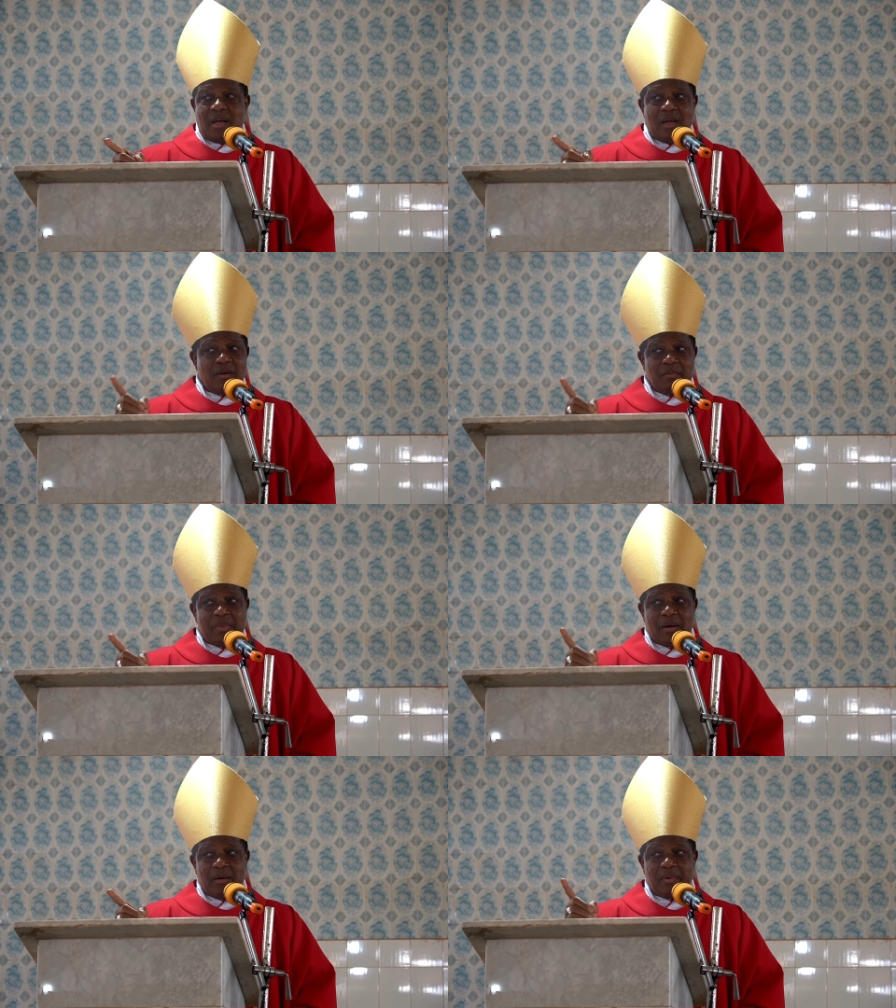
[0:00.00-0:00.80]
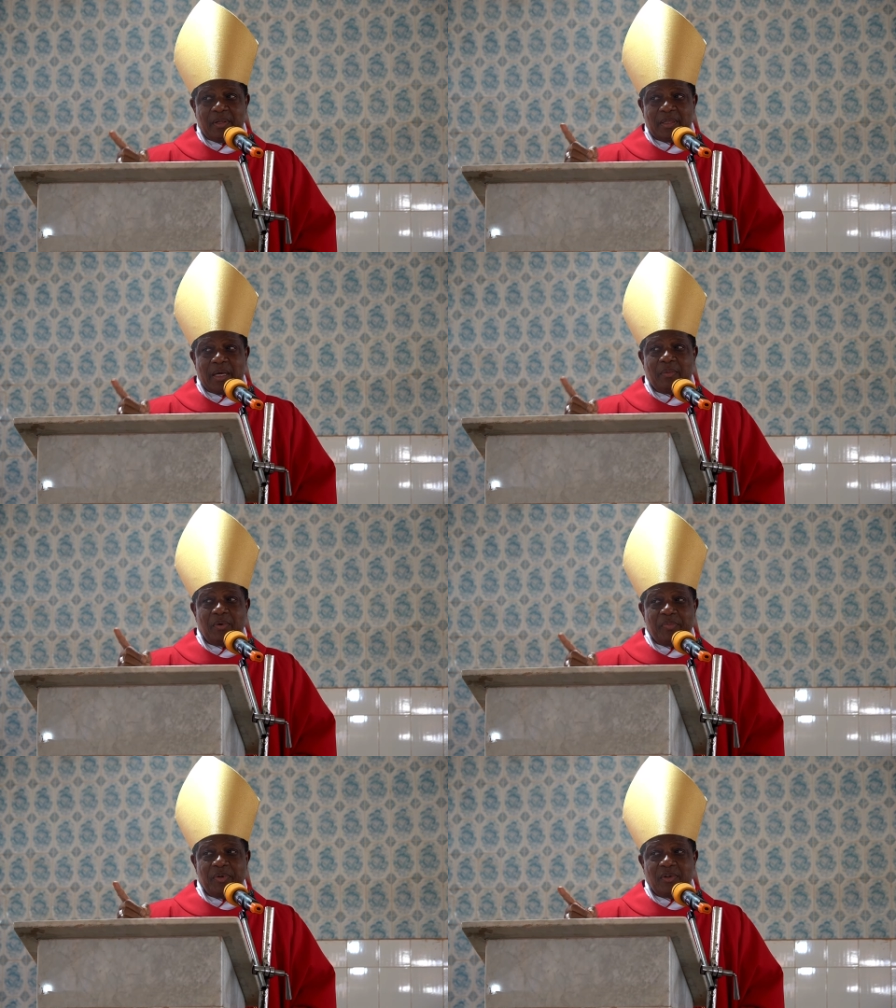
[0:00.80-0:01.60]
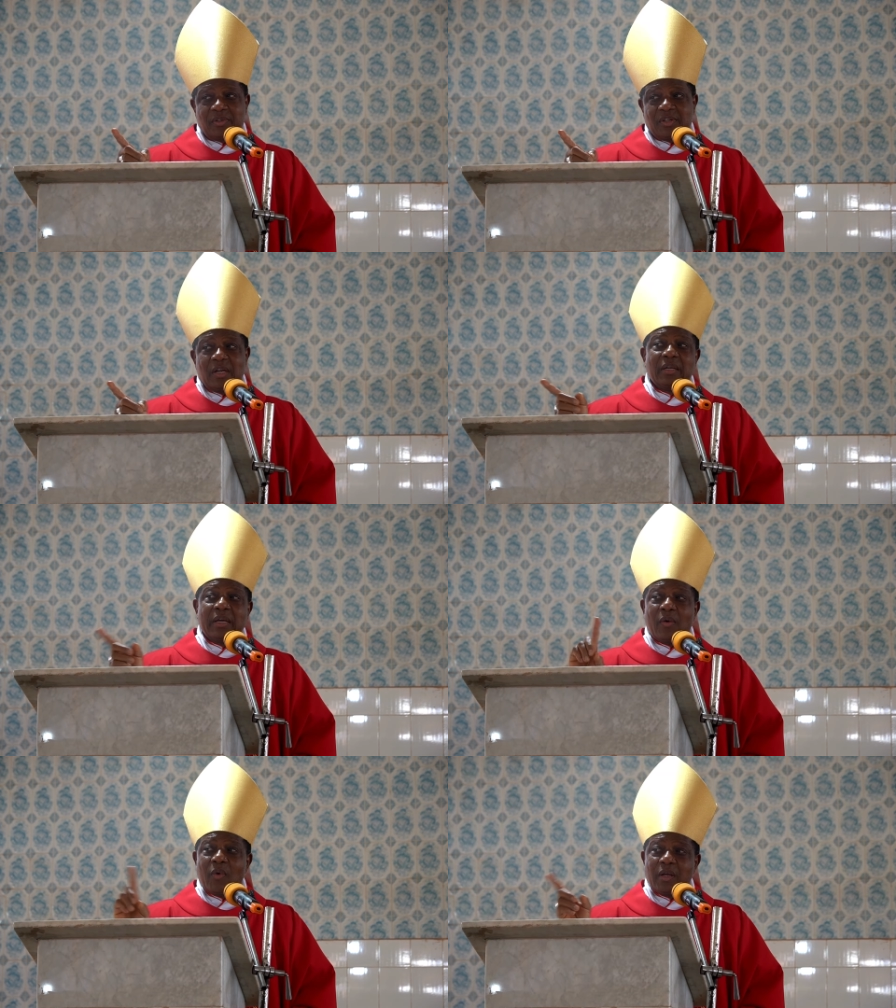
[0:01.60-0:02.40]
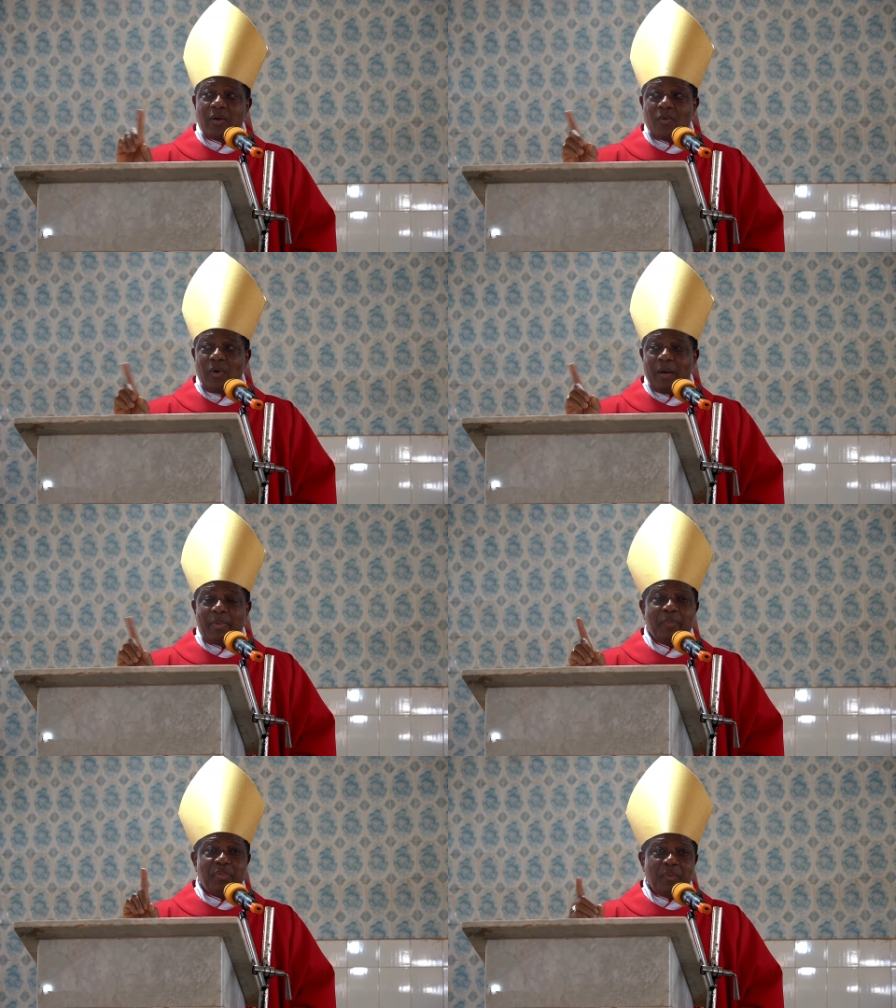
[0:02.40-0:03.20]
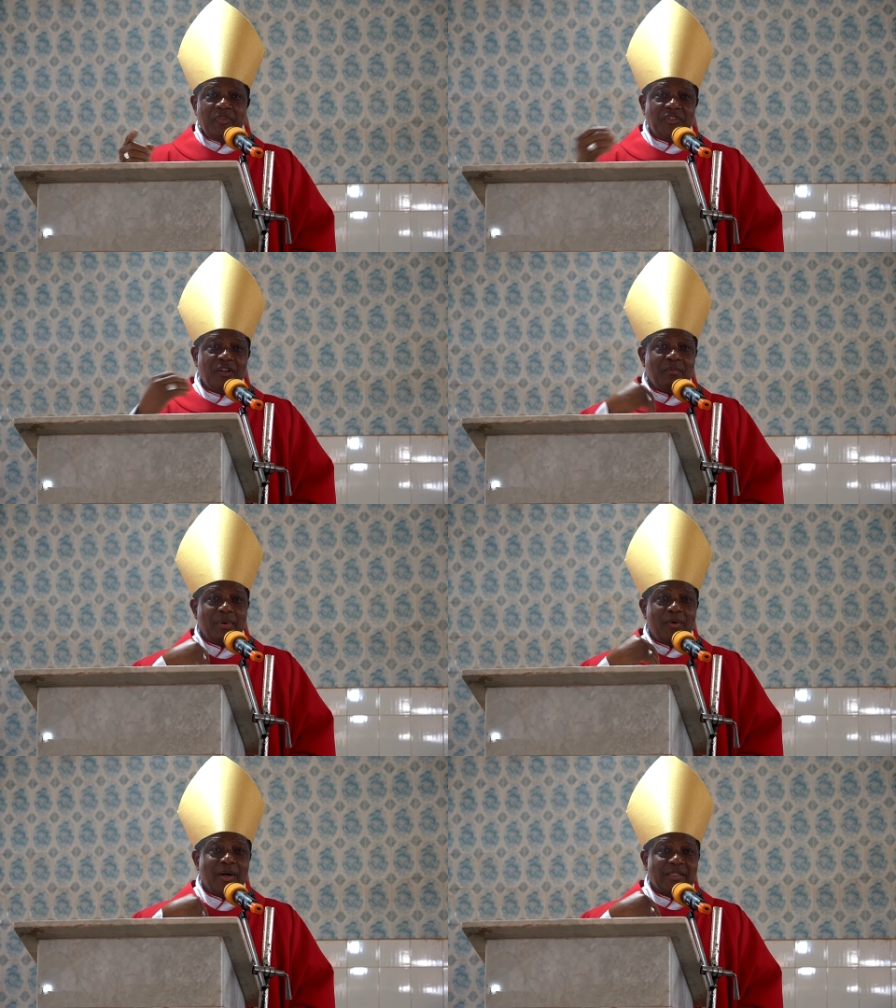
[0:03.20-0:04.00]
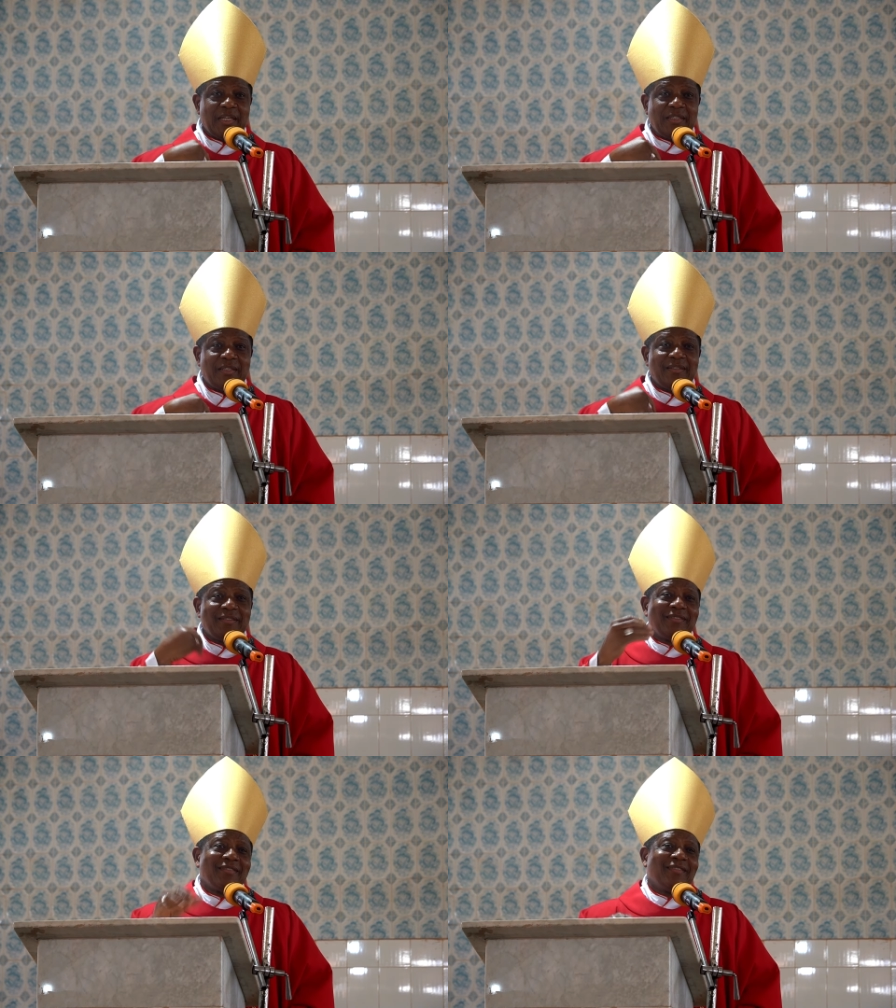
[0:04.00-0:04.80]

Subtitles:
And none of my novel can tell what we do. So on the game, we didn't rule about provision of our sets.